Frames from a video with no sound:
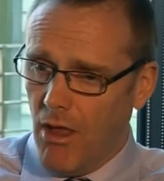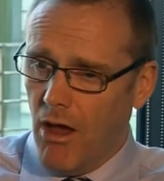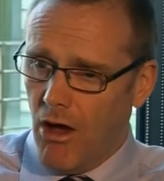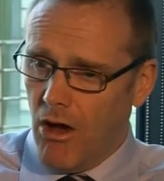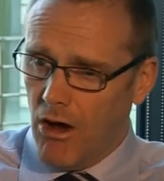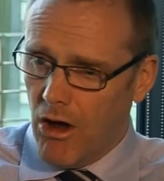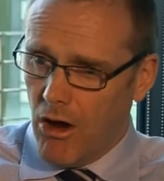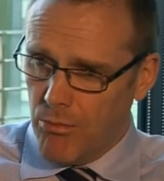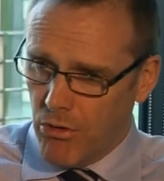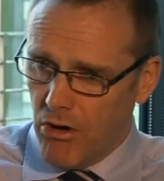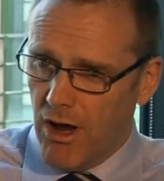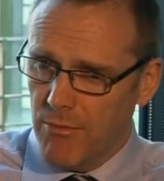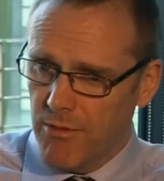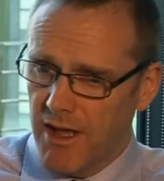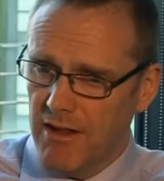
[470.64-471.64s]
are
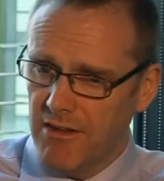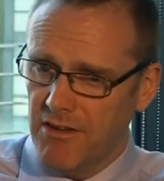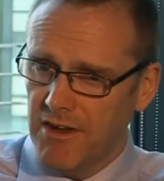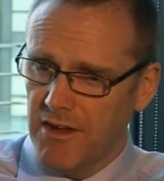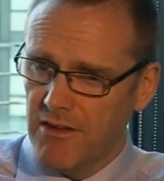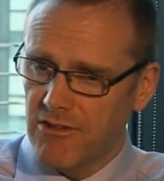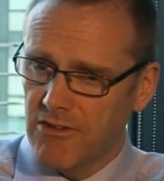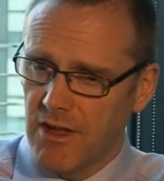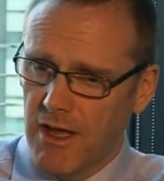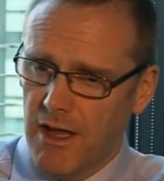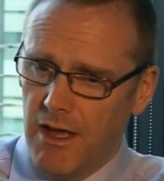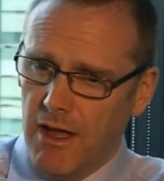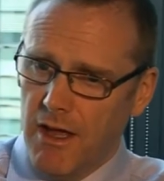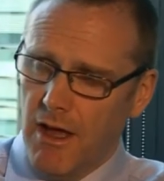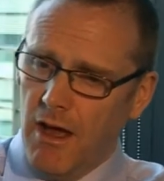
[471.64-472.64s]
prime candidates.
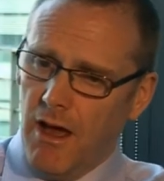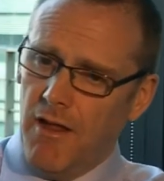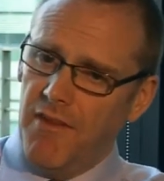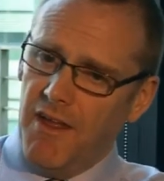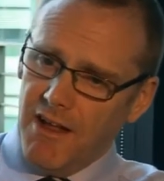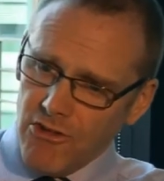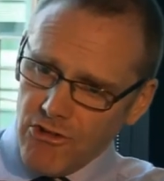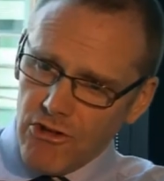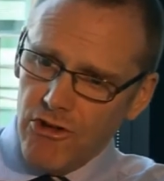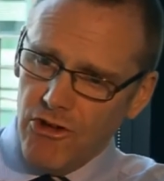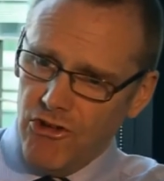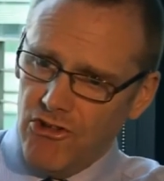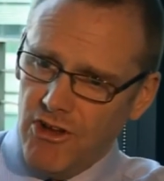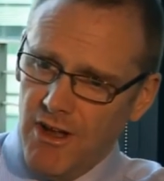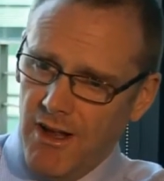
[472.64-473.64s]
And the answer
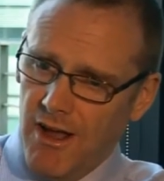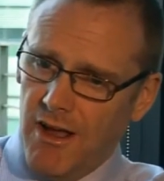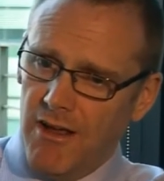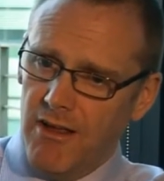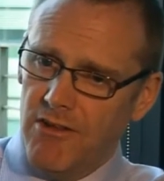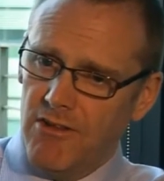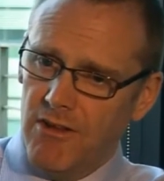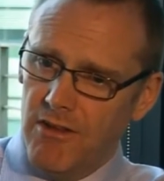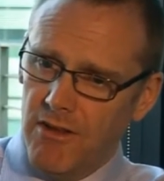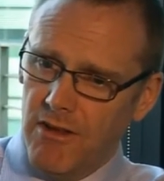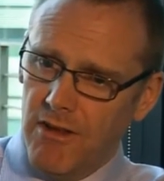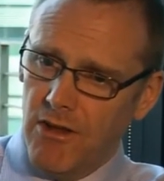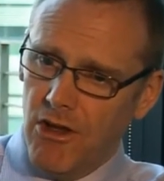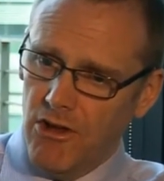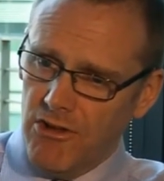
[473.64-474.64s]
usually lies in the
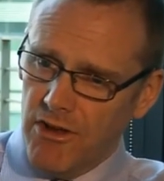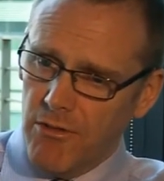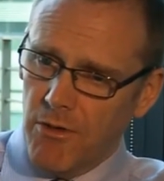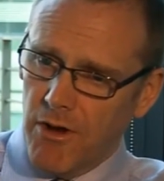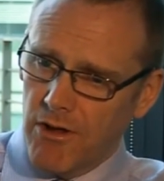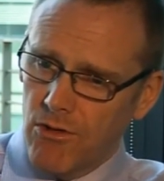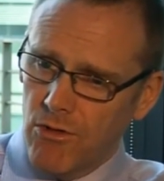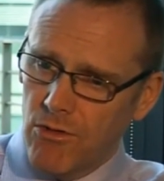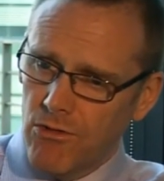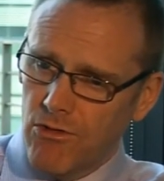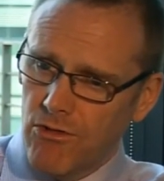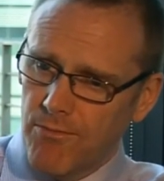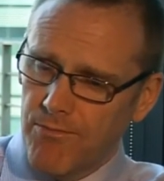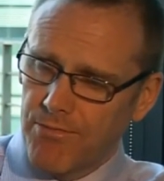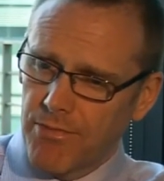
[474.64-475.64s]
accounting records.
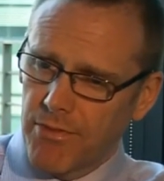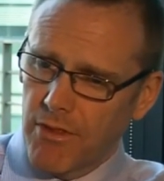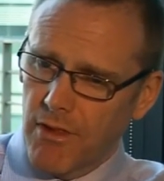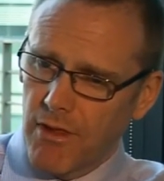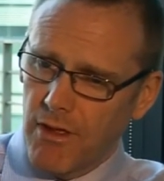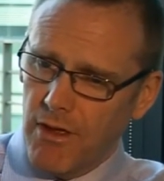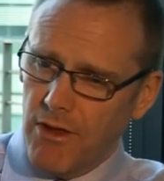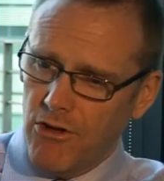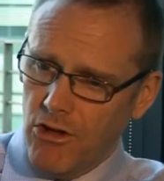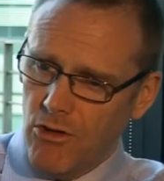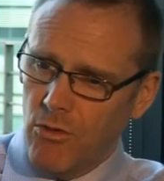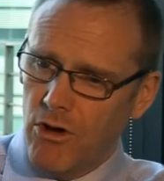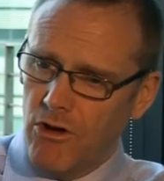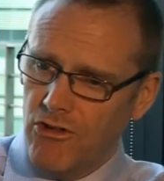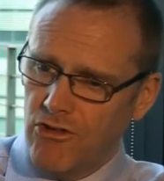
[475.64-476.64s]
In other
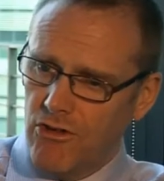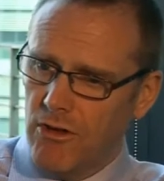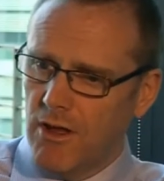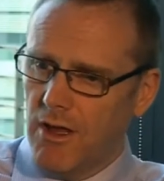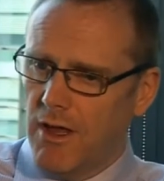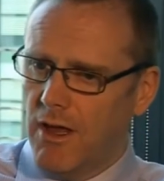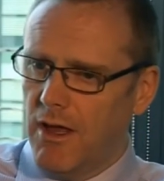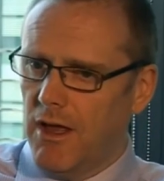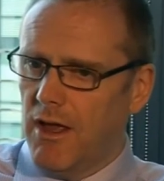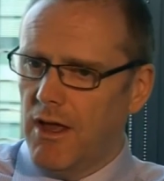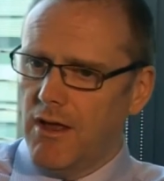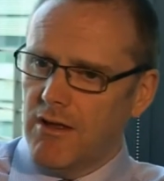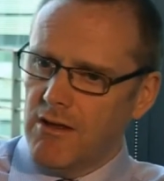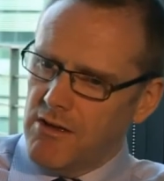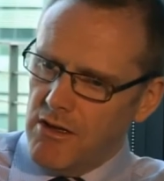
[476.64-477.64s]
words,
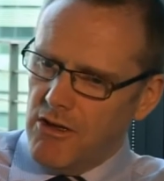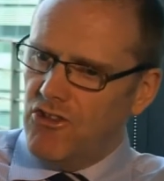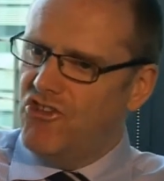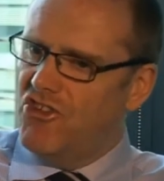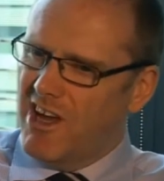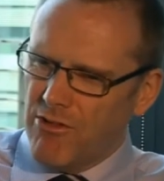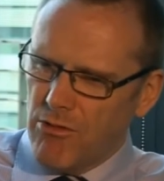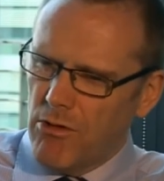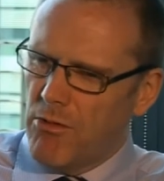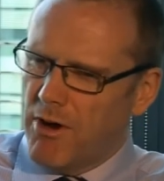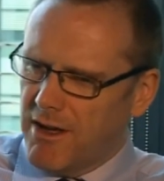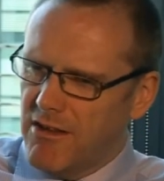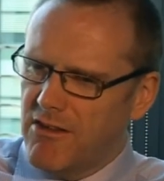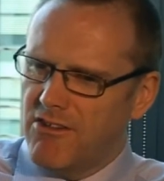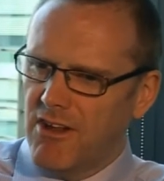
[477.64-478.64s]
general
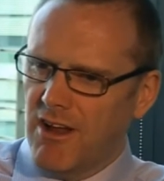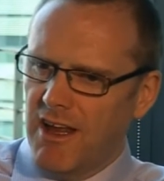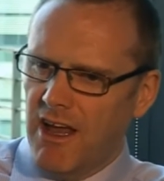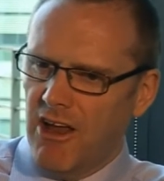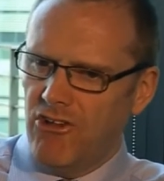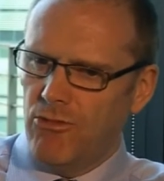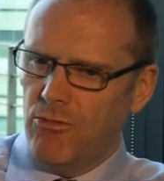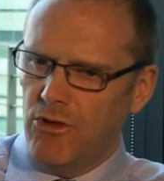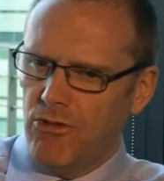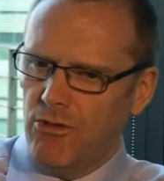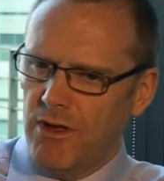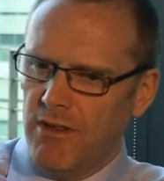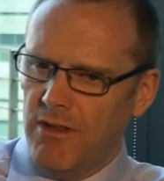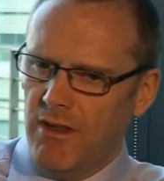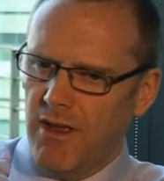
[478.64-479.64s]
reconciliation
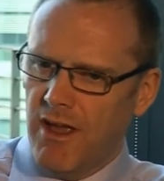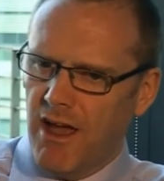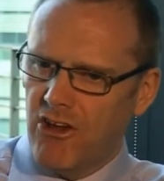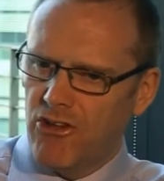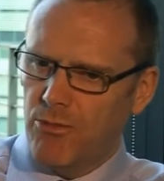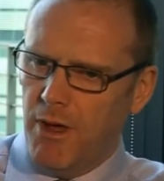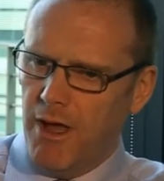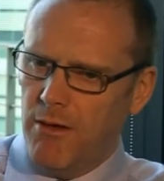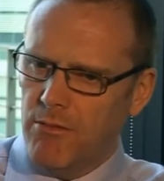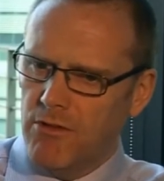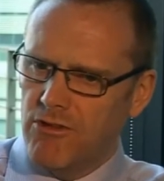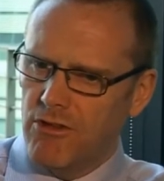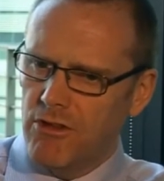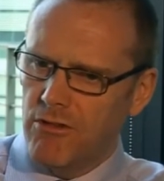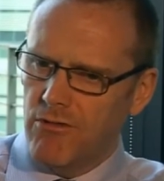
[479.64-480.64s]
between the cash
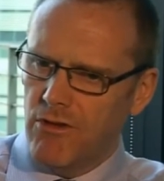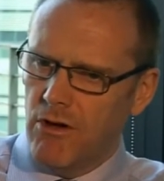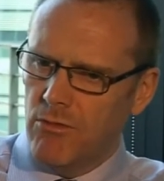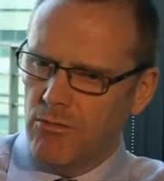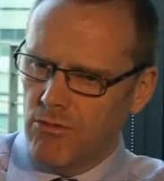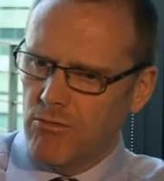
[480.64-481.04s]
payments and the firm's